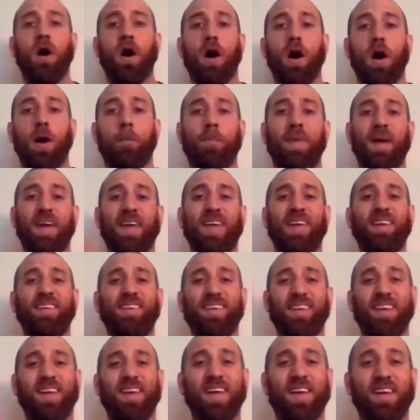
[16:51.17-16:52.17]
Becky
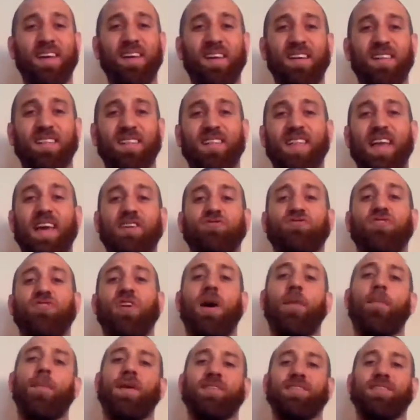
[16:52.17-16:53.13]
did a leg drop,